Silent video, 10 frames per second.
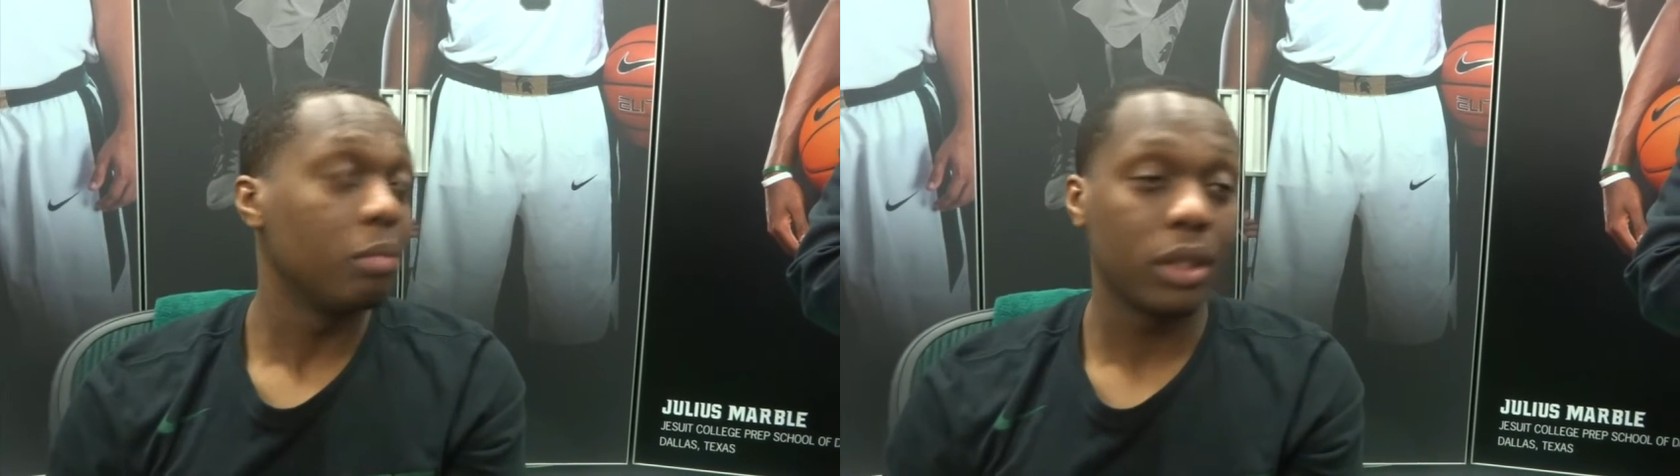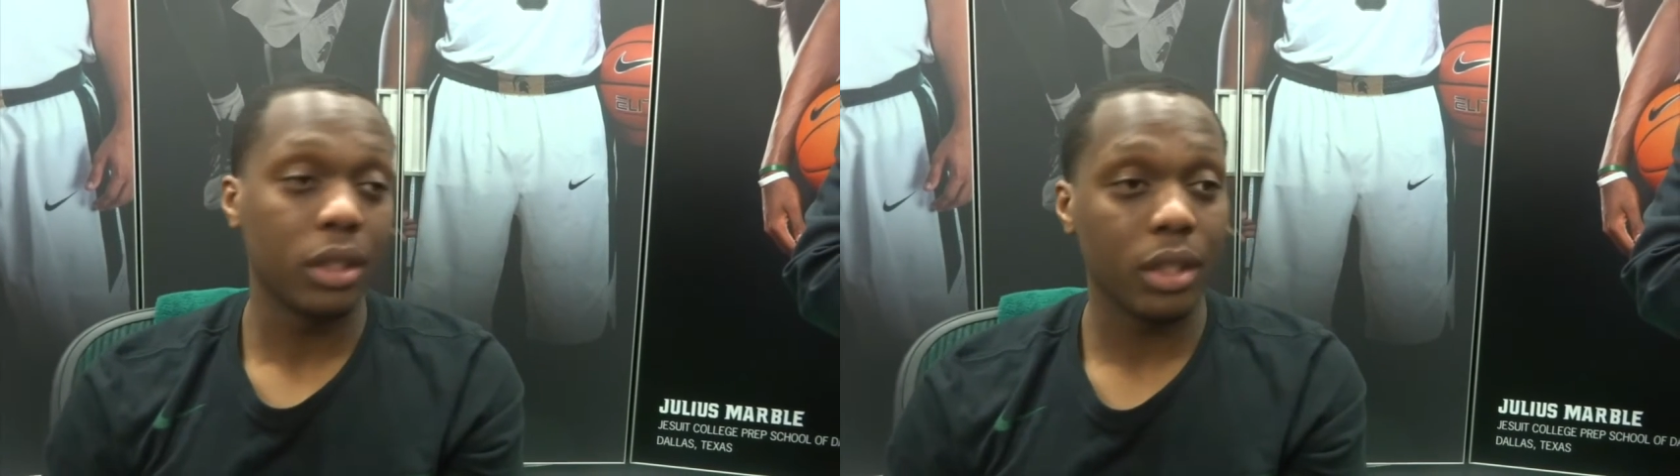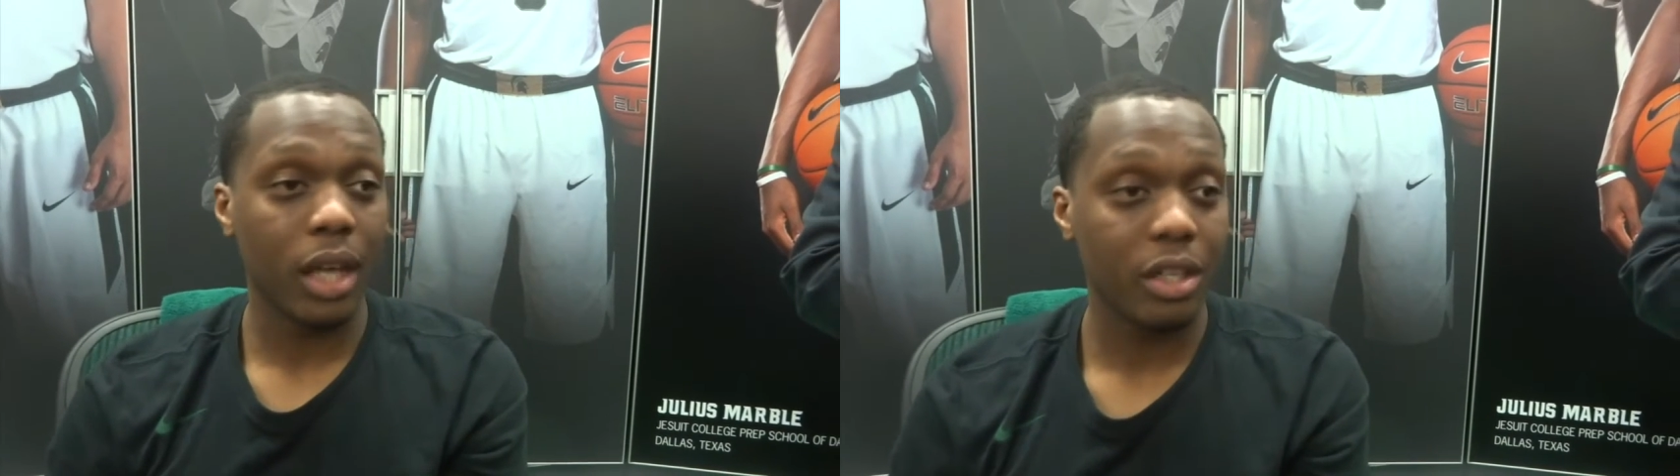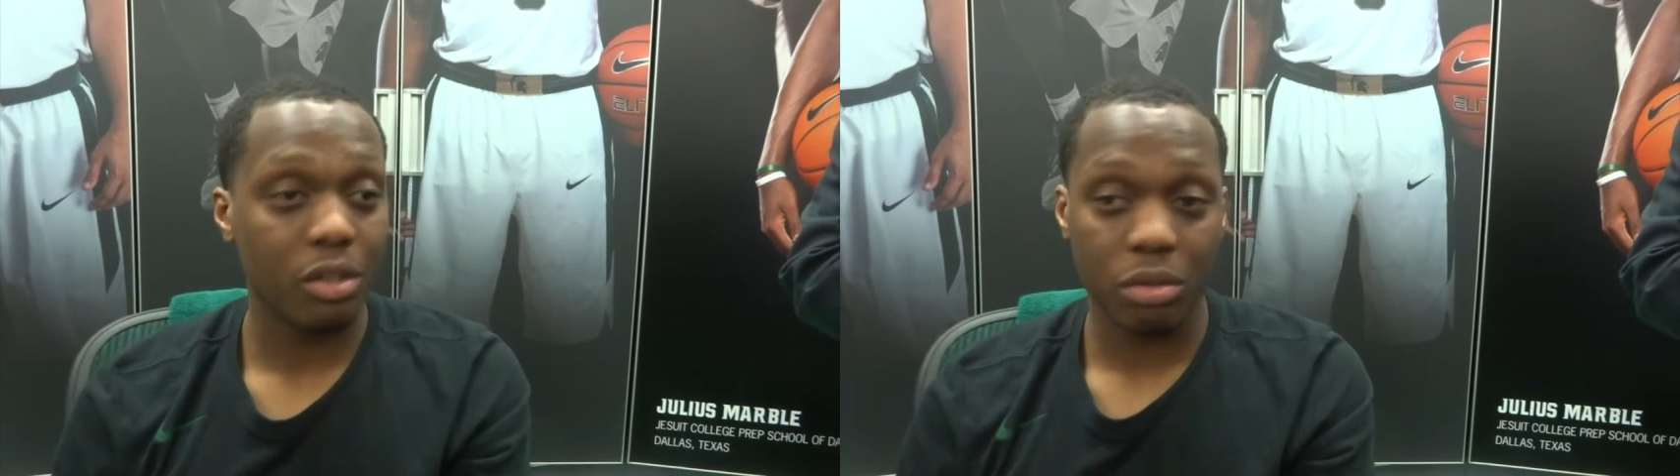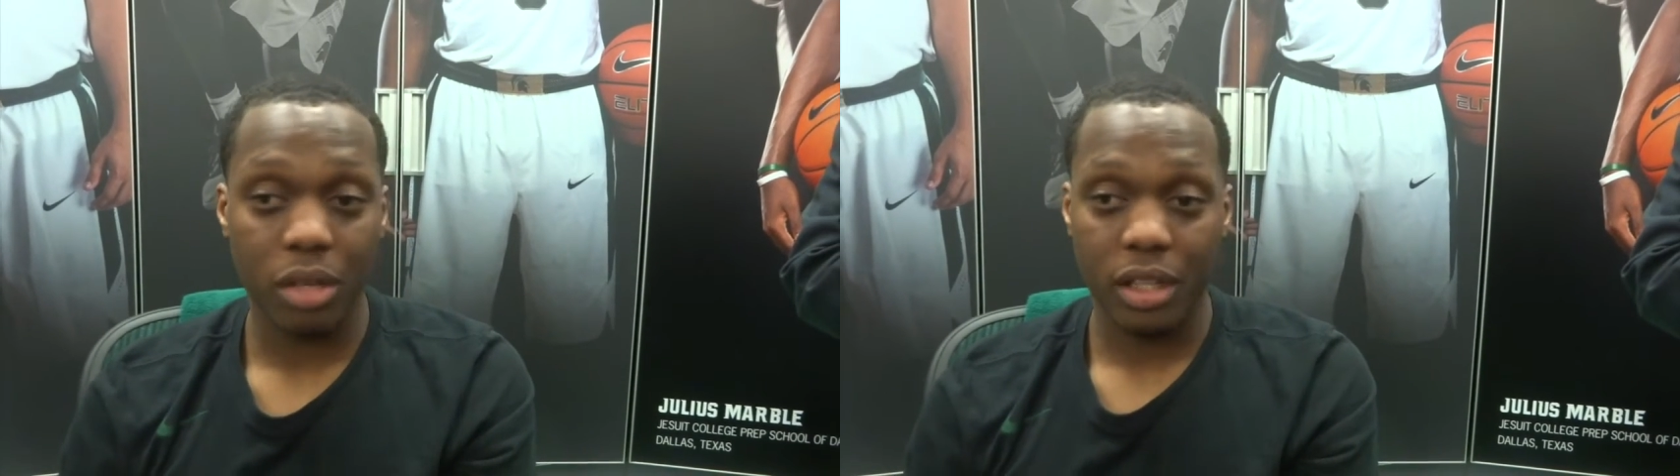But the
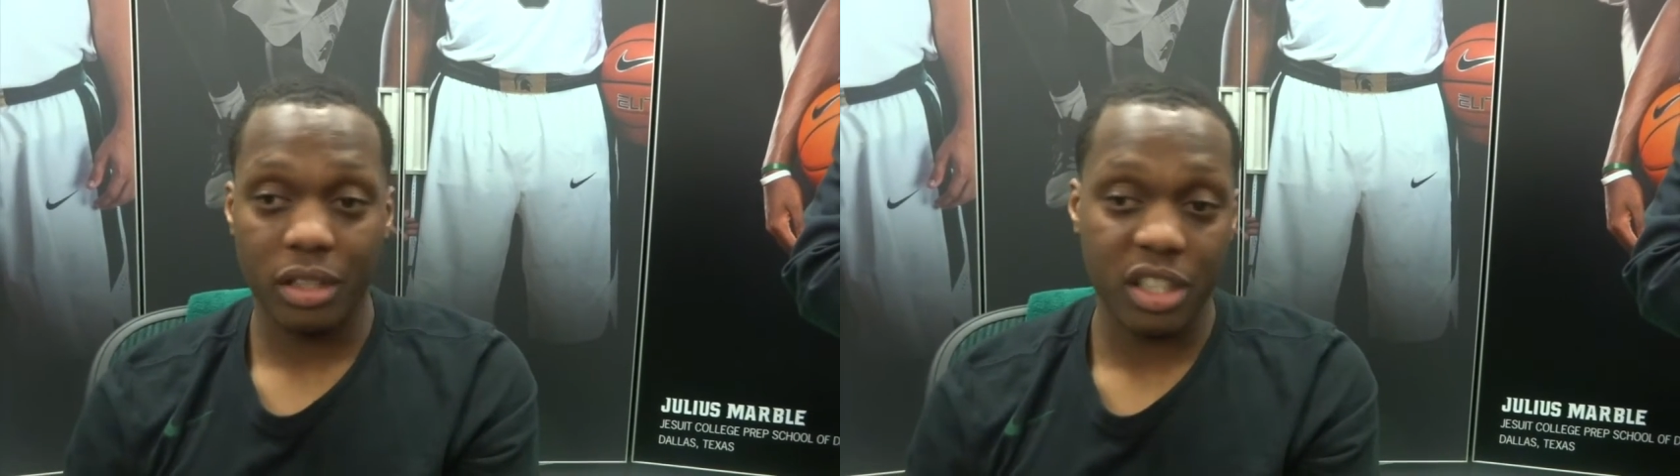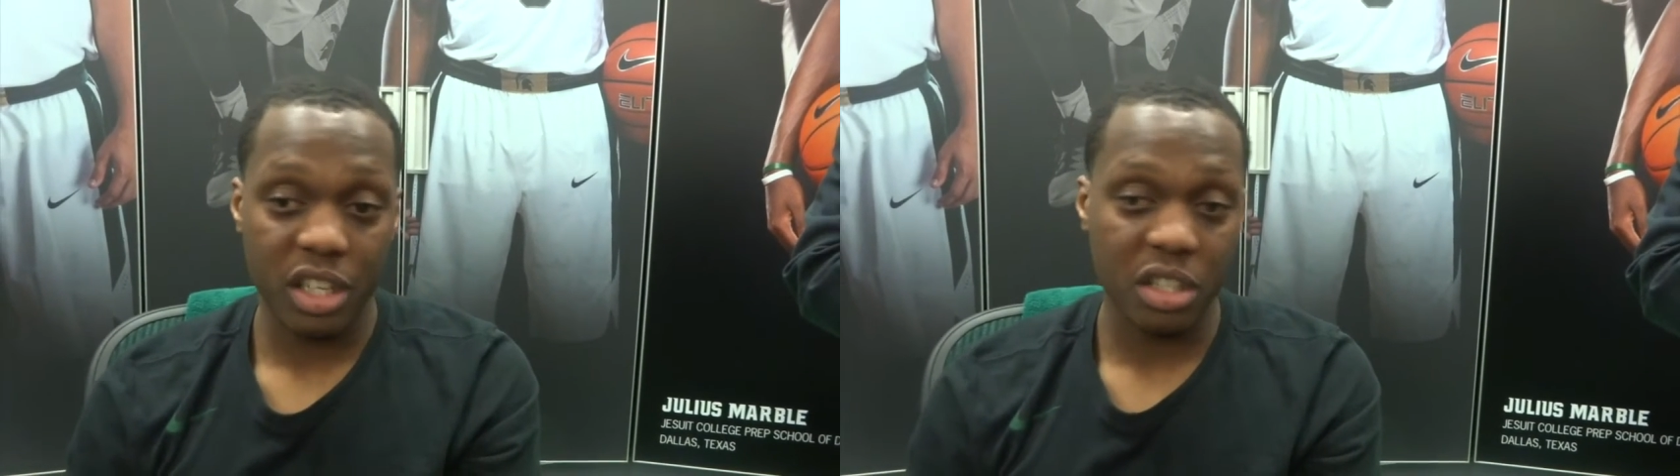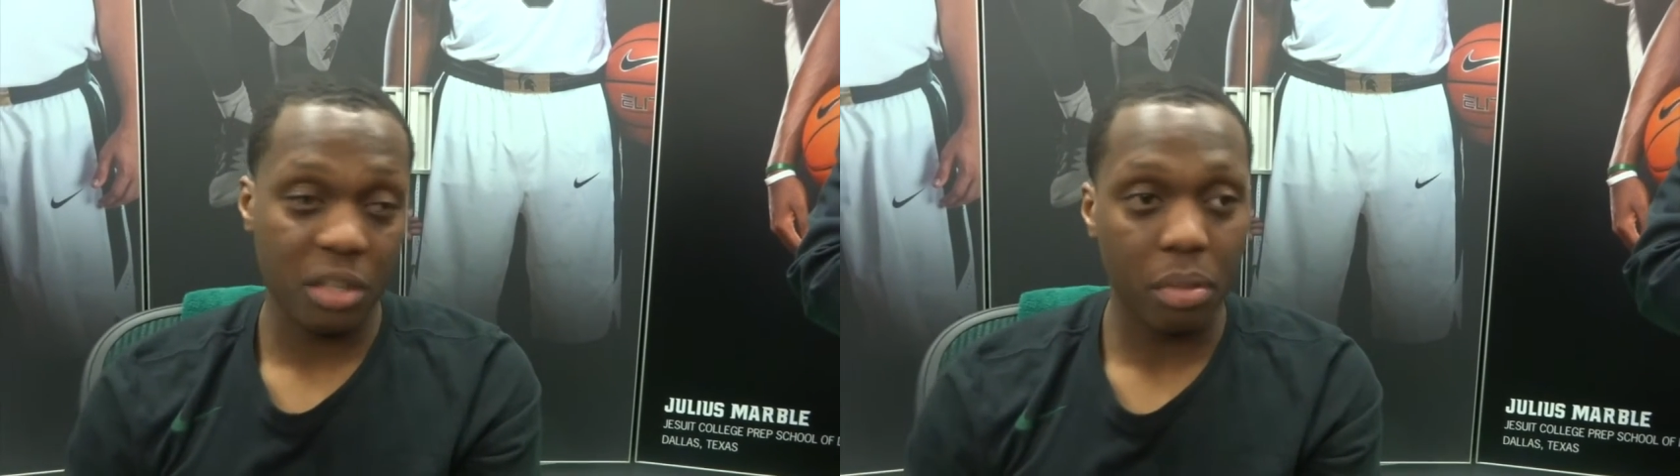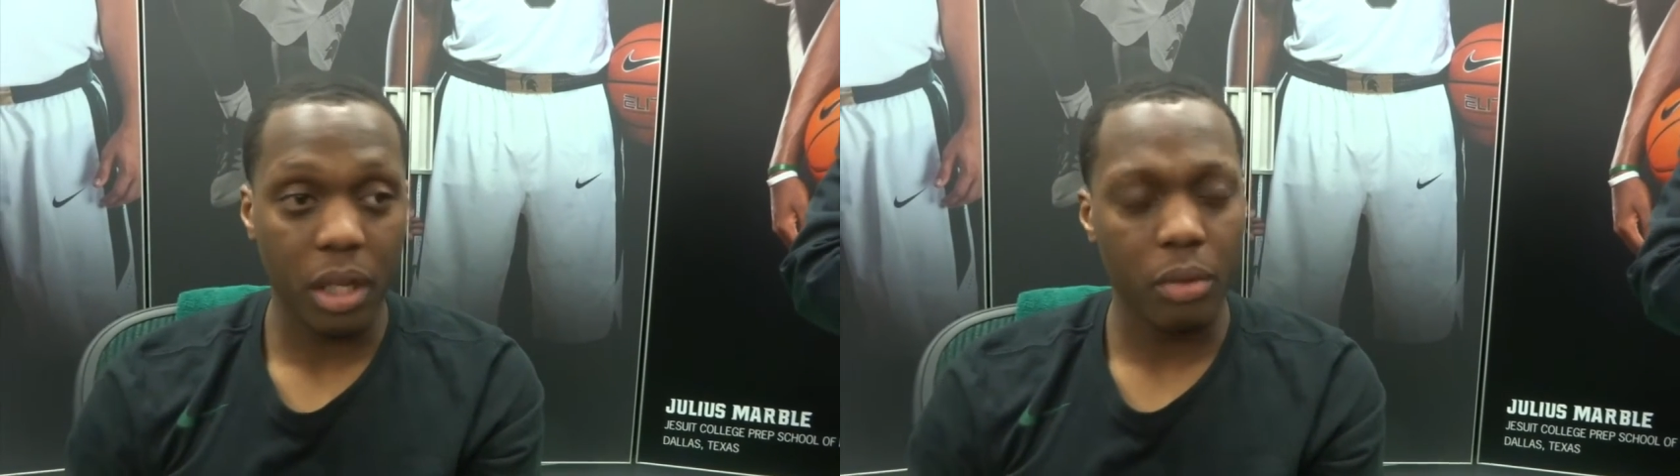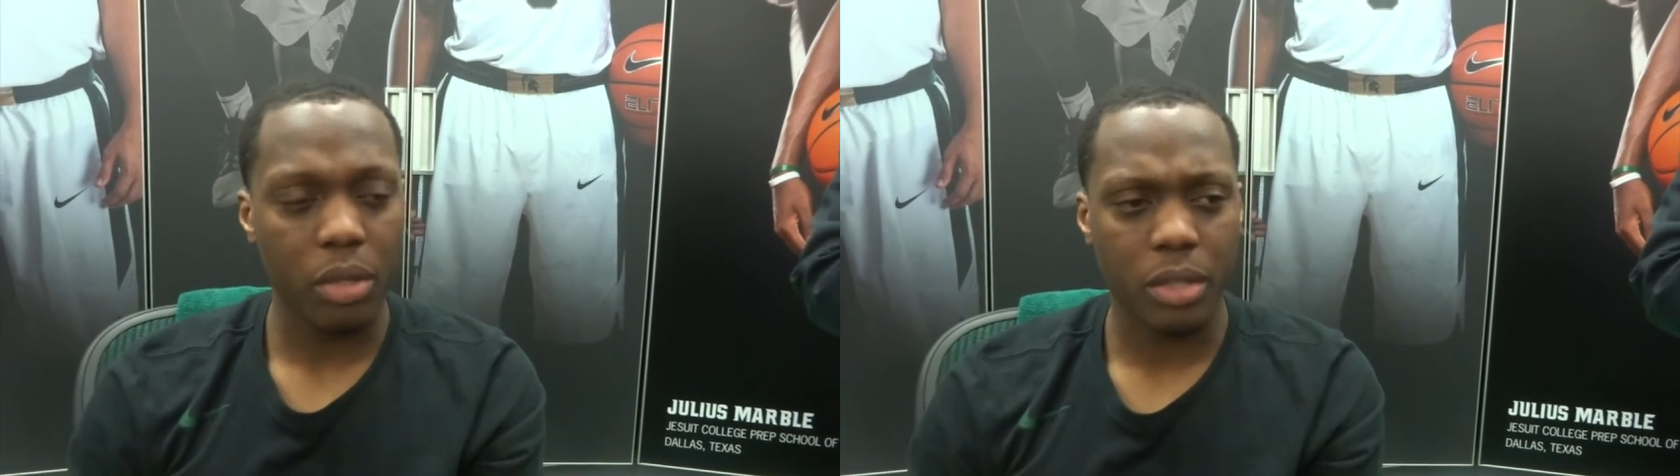actual like decision to
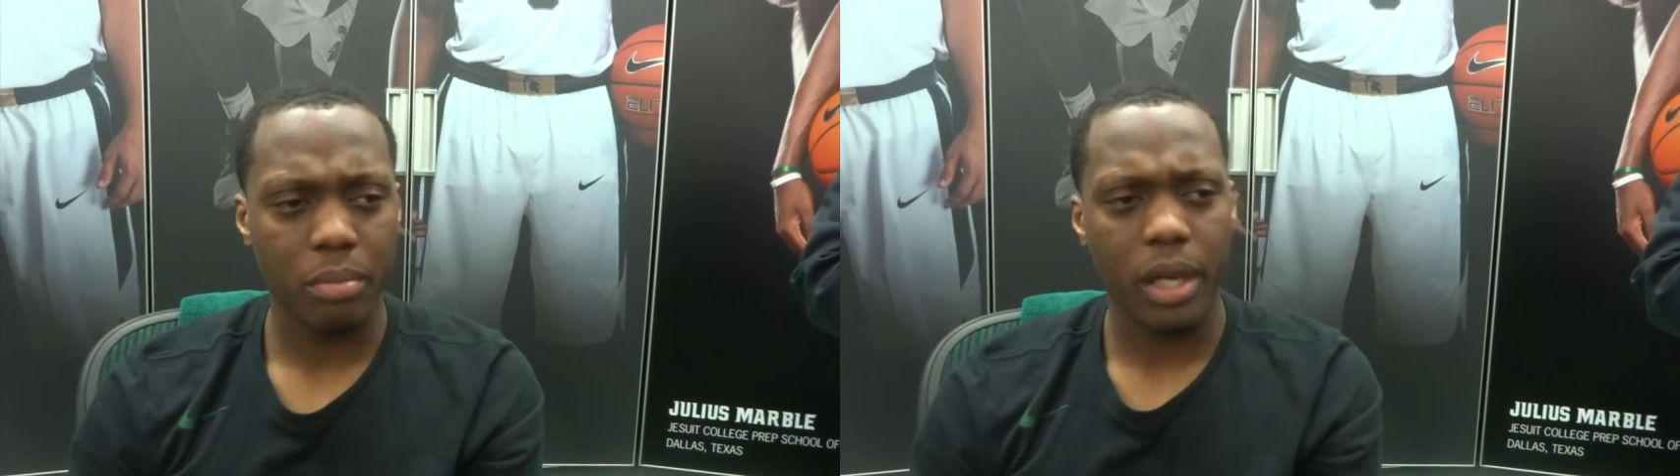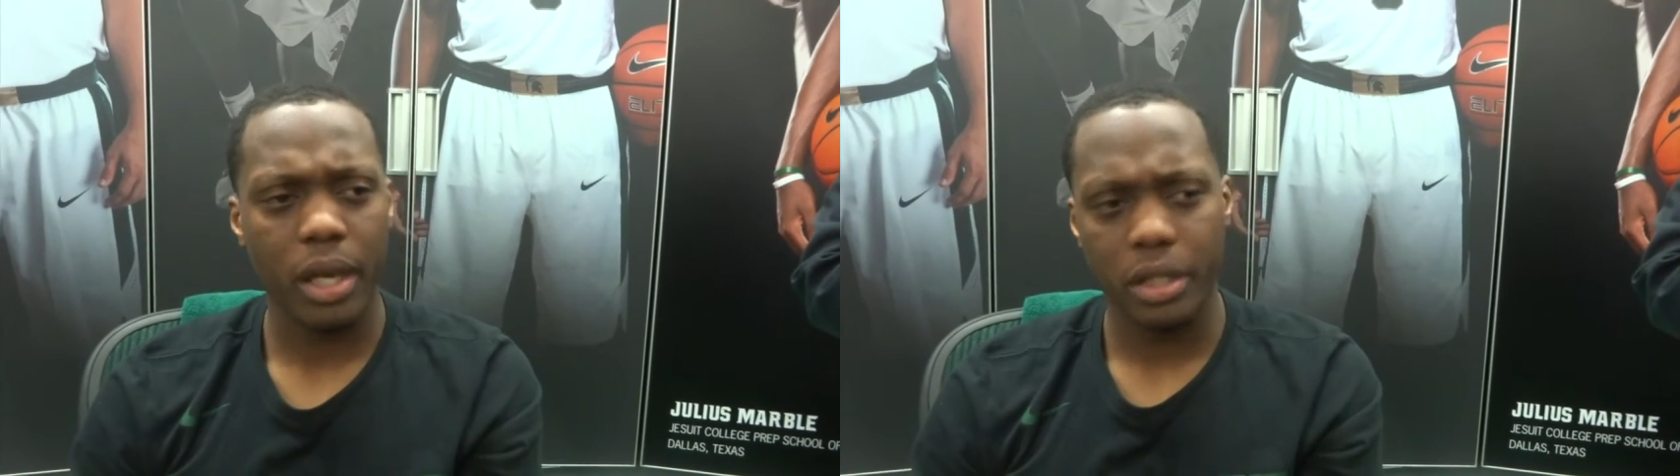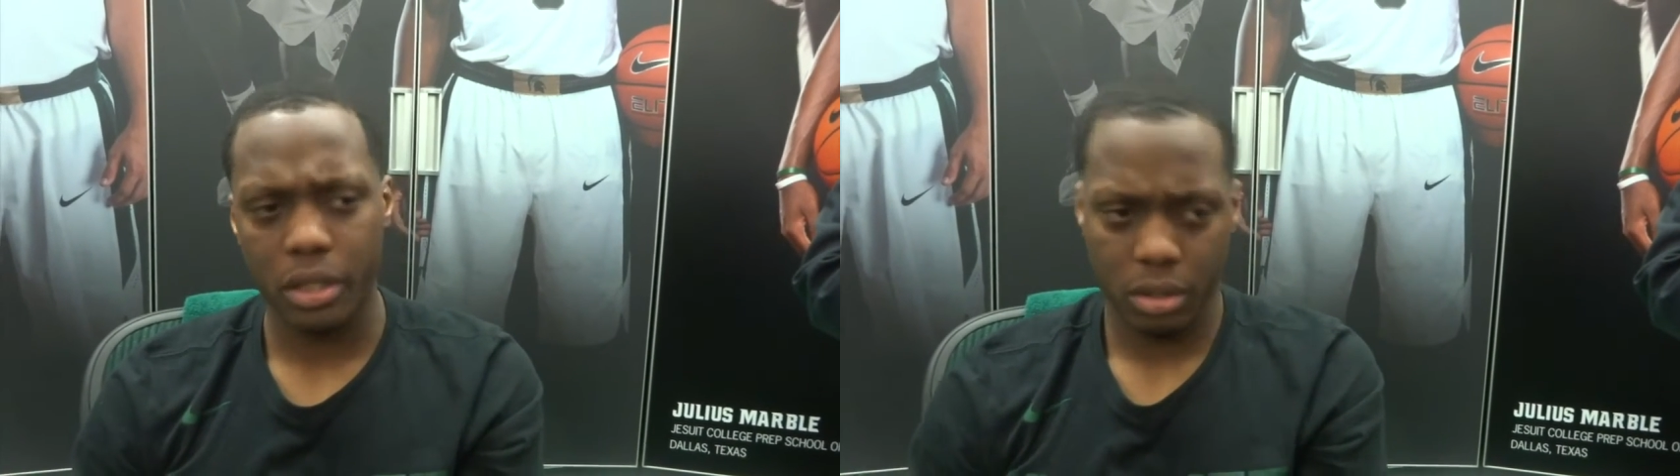play wasn't bad.